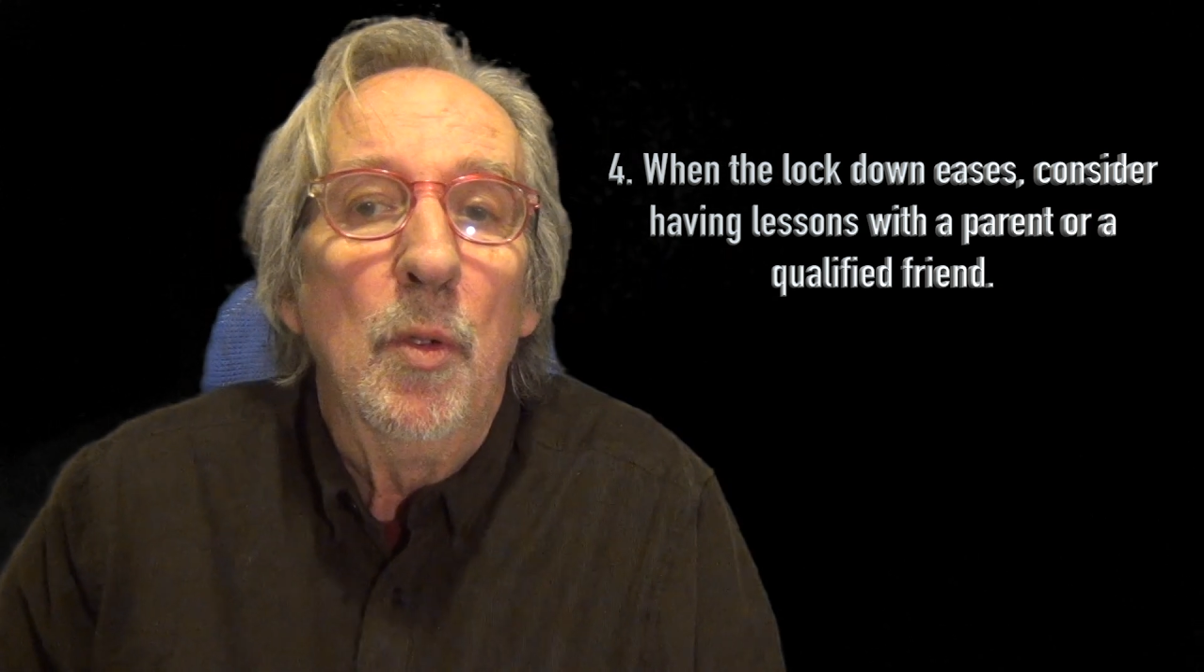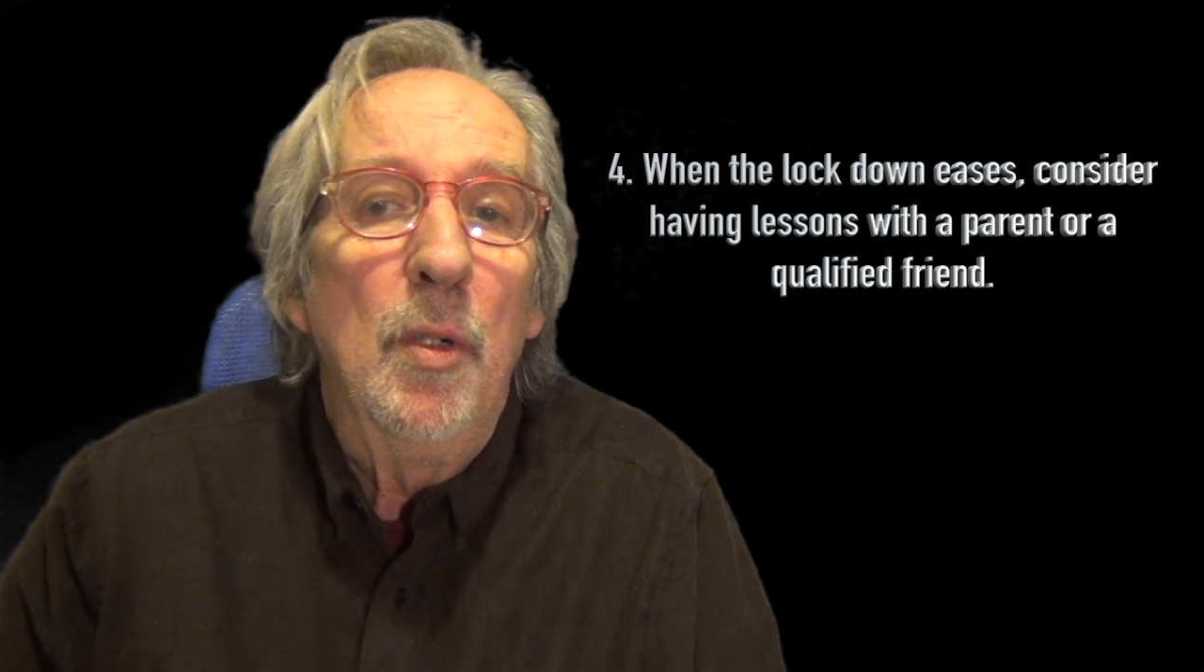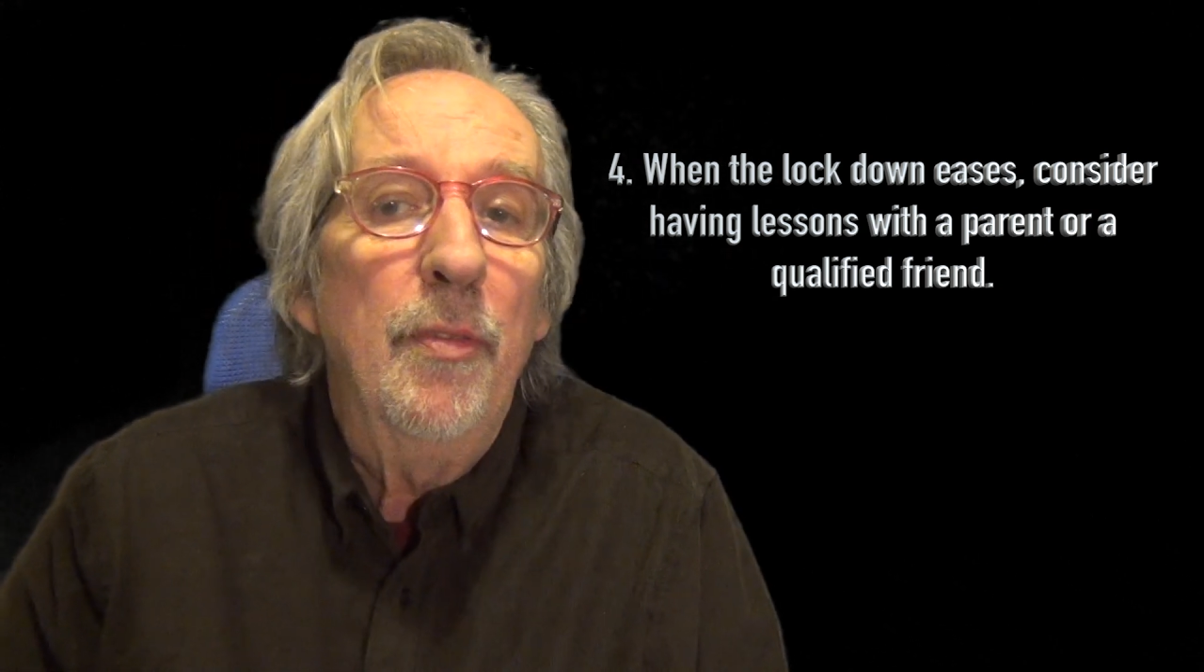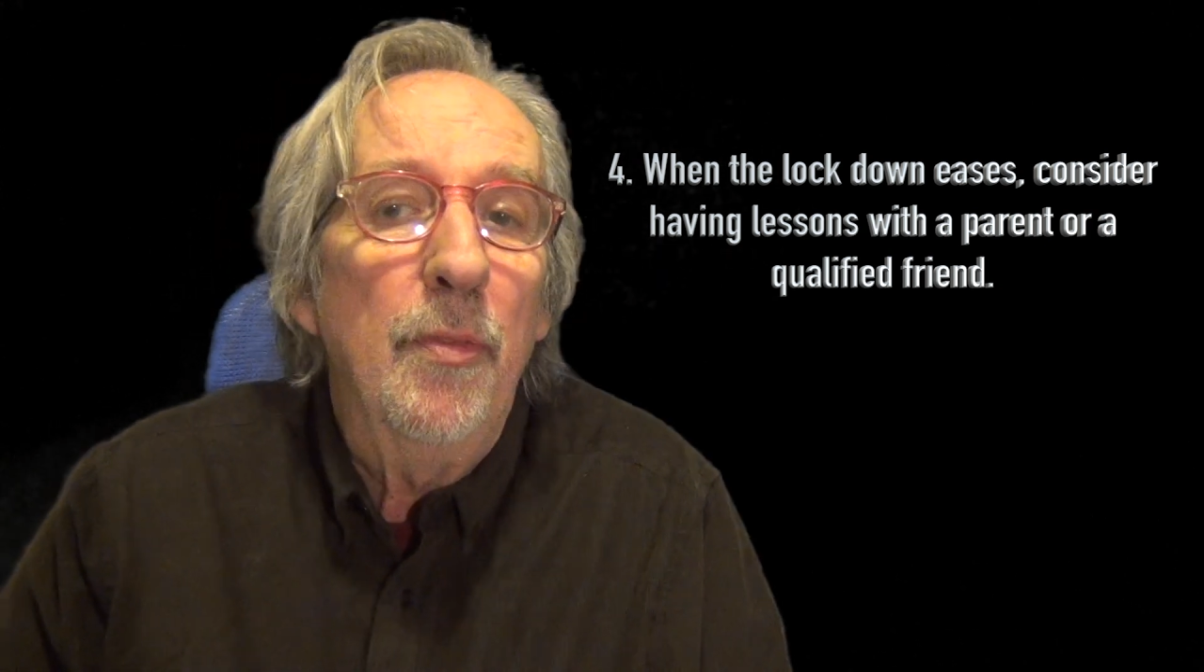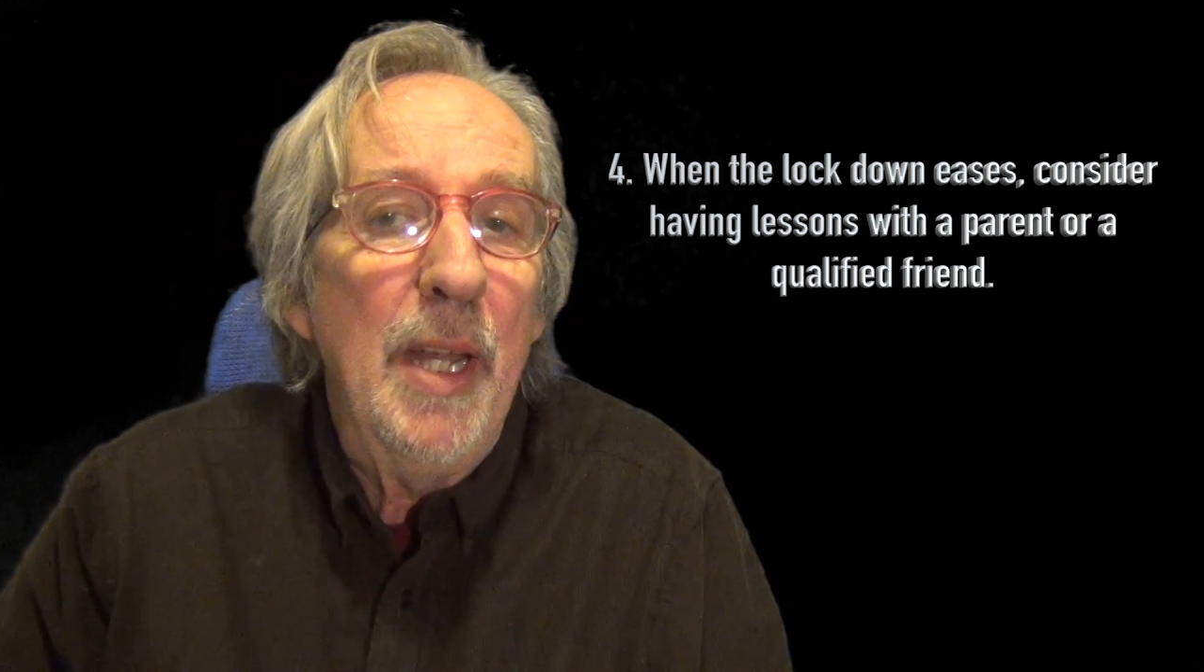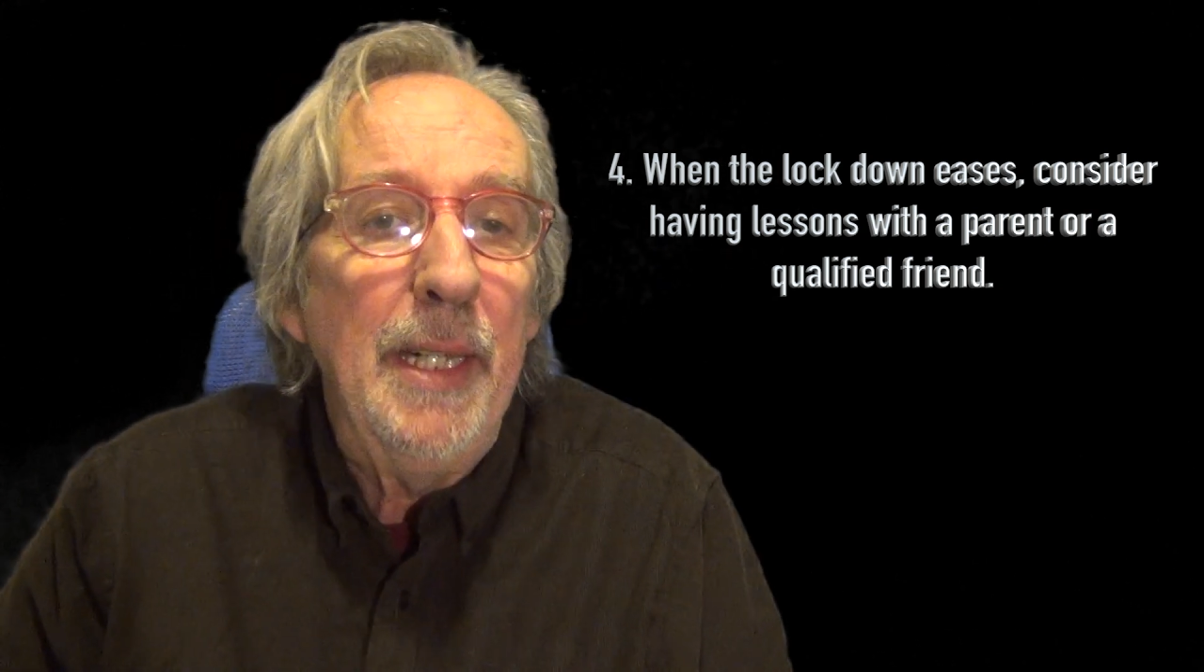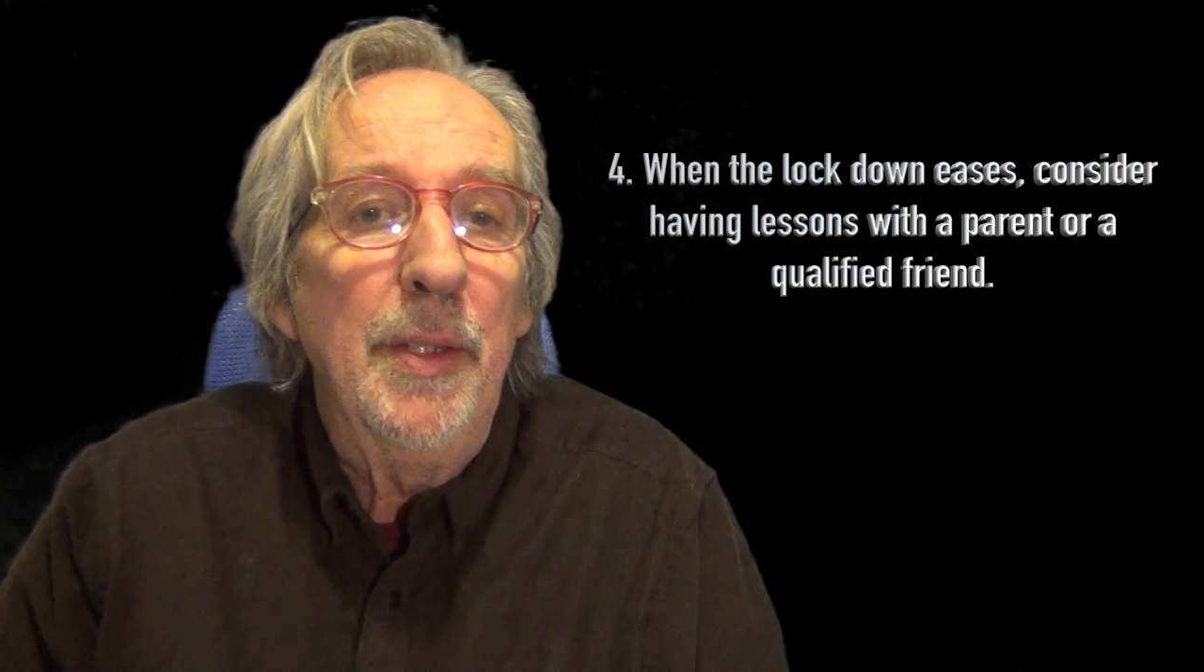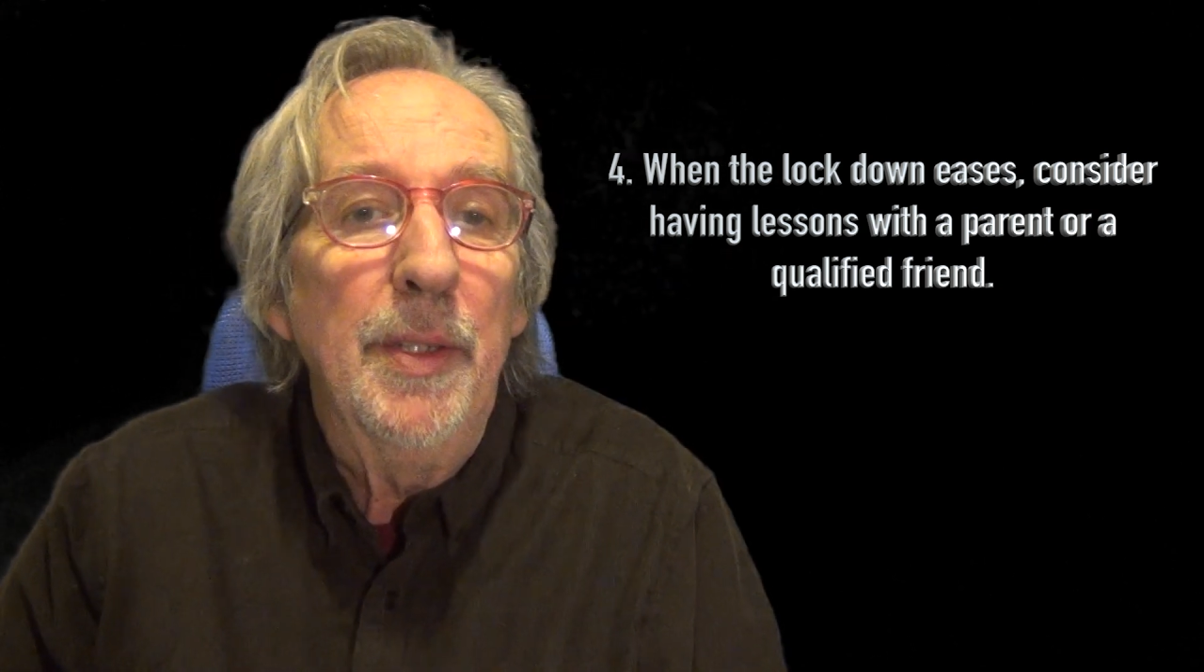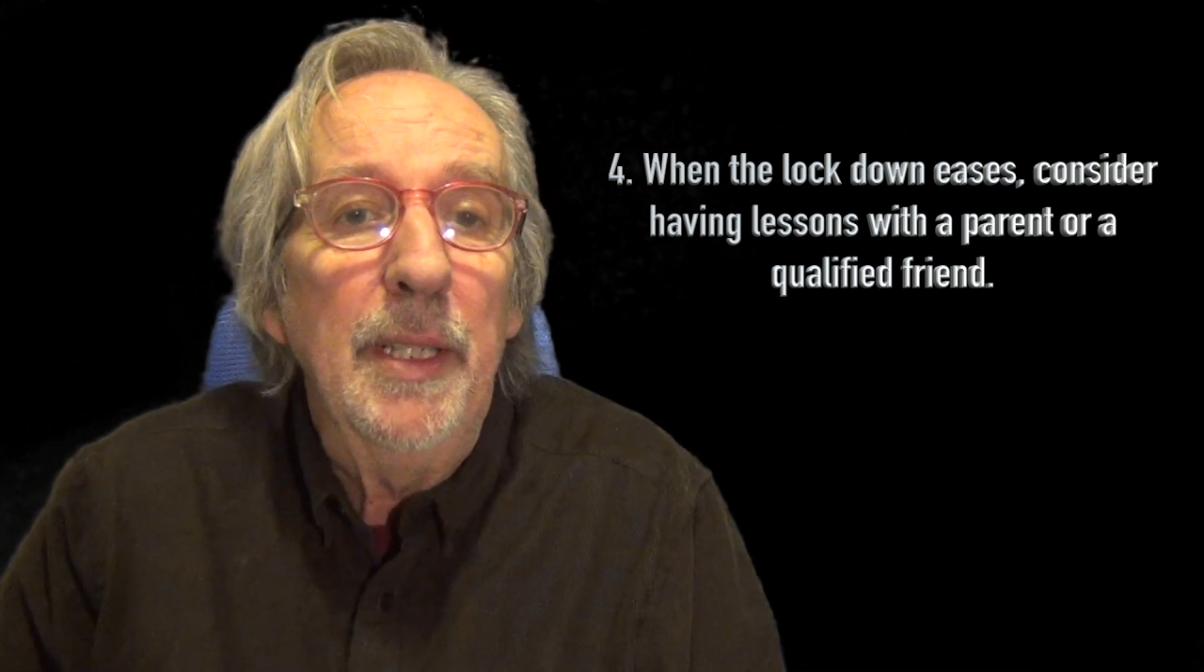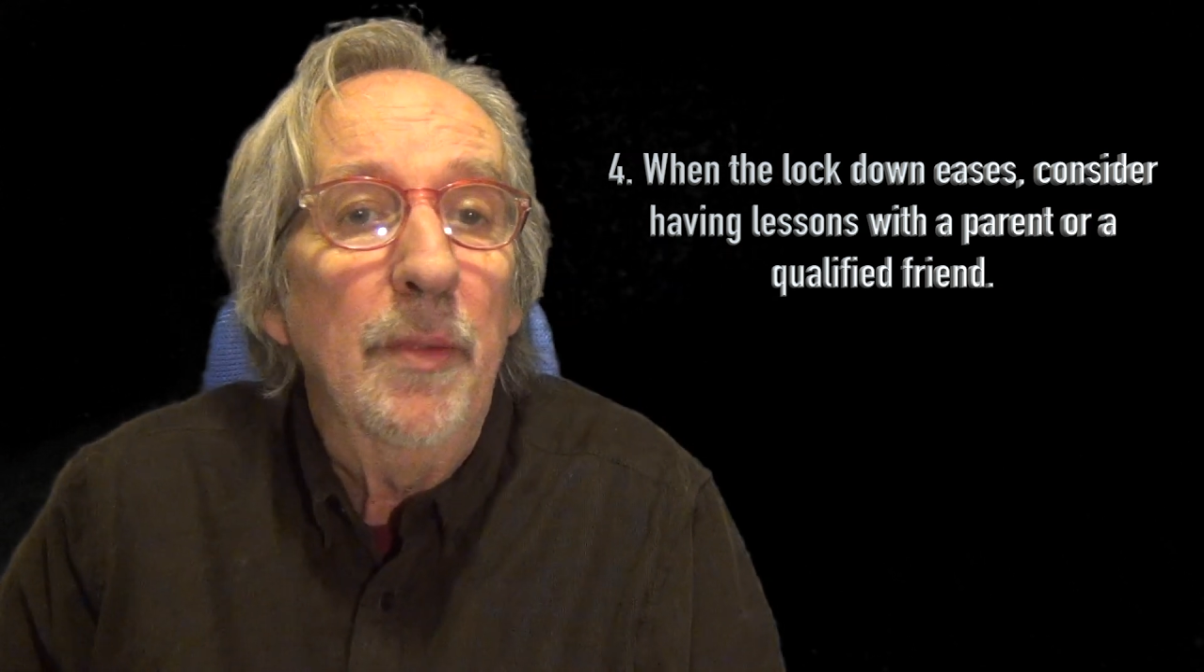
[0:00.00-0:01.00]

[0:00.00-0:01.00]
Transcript: or a friend